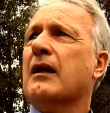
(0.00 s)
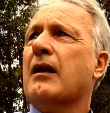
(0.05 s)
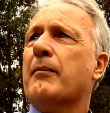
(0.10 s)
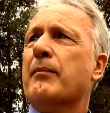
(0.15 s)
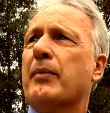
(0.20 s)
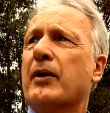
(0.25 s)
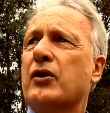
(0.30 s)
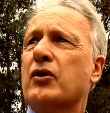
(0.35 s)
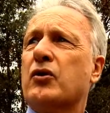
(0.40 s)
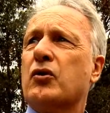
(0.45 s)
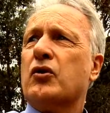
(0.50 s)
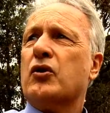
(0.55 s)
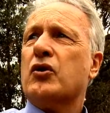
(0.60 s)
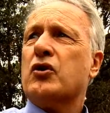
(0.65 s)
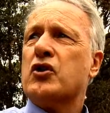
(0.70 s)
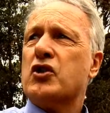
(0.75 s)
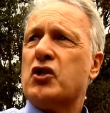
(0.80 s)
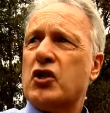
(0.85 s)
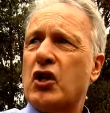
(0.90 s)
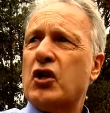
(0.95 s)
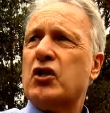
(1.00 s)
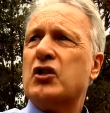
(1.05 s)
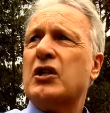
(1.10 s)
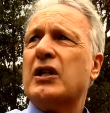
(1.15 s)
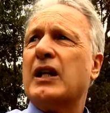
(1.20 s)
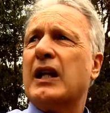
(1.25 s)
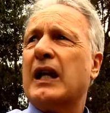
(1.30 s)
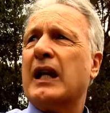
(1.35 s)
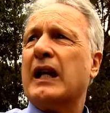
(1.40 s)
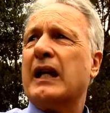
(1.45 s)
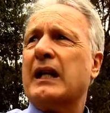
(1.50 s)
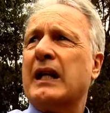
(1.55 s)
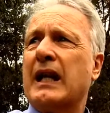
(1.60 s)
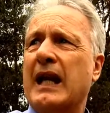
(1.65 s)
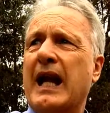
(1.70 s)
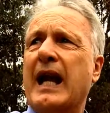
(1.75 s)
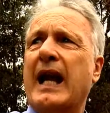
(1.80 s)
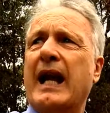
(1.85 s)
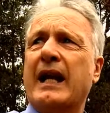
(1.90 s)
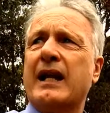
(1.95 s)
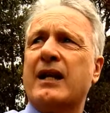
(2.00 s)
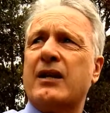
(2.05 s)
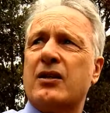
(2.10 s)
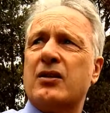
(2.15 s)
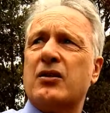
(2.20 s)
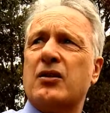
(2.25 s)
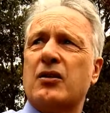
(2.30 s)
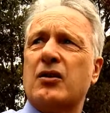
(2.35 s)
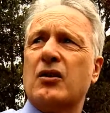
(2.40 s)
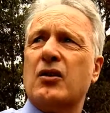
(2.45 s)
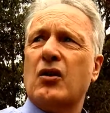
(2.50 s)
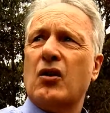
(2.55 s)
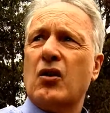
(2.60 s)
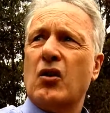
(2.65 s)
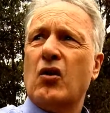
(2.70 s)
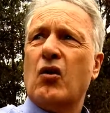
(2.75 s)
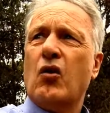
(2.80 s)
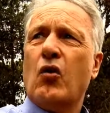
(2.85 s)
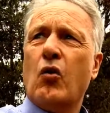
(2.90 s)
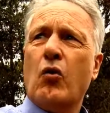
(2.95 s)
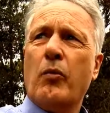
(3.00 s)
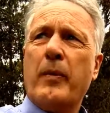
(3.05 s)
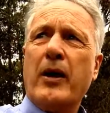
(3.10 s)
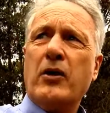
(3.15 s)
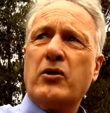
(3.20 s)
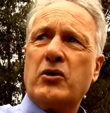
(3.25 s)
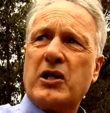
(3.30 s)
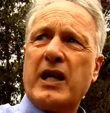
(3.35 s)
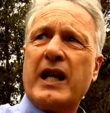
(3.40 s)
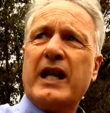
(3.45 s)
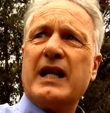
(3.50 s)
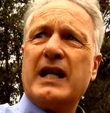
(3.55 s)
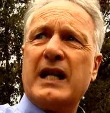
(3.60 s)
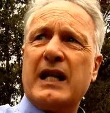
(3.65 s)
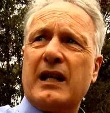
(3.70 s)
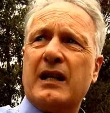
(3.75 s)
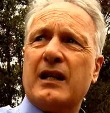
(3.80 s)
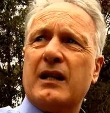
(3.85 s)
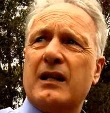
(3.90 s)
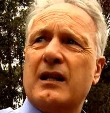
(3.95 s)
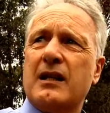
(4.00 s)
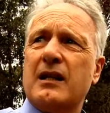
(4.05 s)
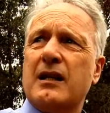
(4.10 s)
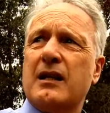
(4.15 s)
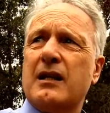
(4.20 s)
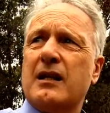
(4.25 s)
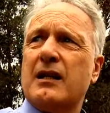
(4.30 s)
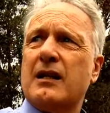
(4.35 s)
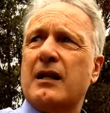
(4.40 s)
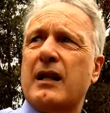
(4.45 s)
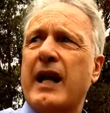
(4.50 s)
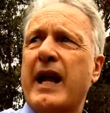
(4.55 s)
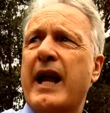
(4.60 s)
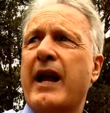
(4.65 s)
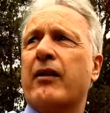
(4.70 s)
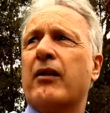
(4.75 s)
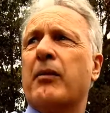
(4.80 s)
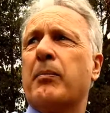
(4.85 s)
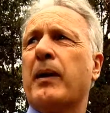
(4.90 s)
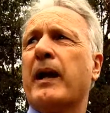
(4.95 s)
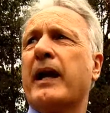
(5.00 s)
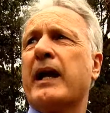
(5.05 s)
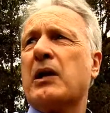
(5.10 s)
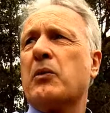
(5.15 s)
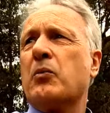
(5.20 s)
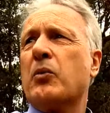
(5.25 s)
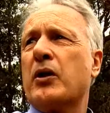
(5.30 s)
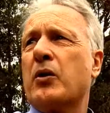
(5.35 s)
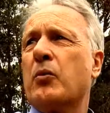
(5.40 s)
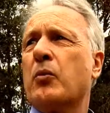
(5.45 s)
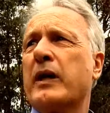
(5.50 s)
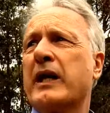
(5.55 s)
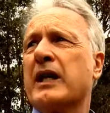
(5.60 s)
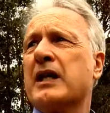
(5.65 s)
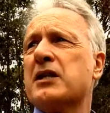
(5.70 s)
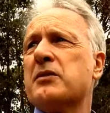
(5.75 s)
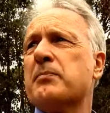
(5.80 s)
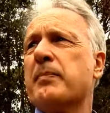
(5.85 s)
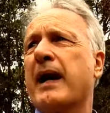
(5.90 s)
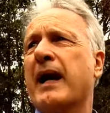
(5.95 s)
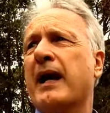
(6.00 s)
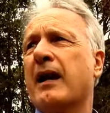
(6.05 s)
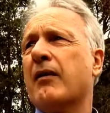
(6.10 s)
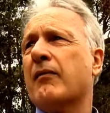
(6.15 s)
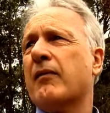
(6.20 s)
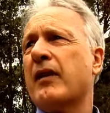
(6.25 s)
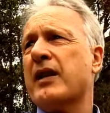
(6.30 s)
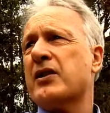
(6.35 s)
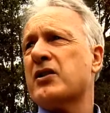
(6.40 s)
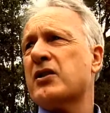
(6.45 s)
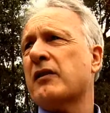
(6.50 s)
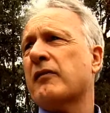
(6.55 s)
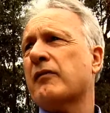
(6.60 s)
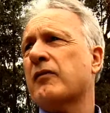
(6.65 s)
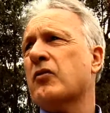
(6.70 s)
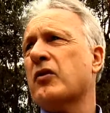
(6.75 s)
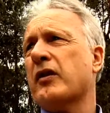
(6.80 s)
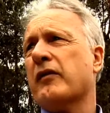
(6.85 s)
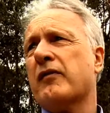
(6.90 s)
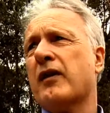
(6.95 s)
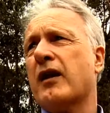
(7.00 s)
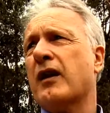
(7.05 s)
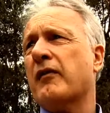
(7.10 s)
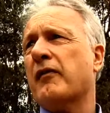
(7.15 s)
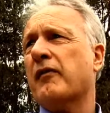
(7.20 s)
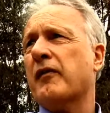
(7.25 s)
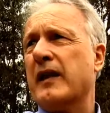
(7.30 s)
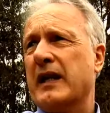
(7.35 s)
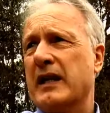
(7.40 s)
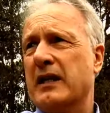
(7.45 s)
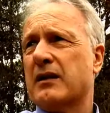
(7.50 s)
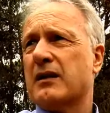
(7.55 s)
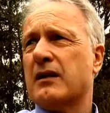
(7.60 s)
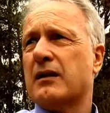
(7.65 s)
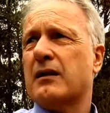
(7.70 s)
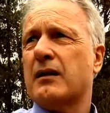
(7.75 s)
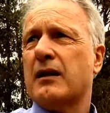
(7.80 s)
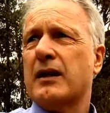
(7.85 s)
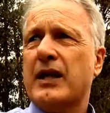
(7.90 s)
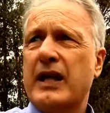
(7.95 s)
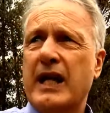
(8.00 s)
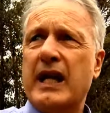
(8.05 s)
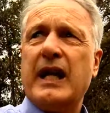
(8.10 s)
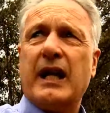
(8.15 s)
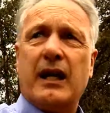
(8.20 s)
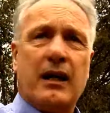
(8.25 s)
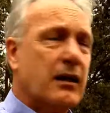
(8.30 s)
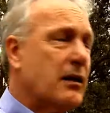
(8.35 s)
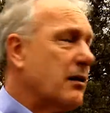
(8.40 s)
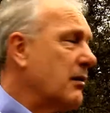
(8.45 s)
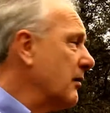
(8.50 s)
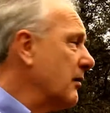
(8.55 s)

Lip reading: But you could certainly land almost any aeroplane with a wingspan of less than 45 feet here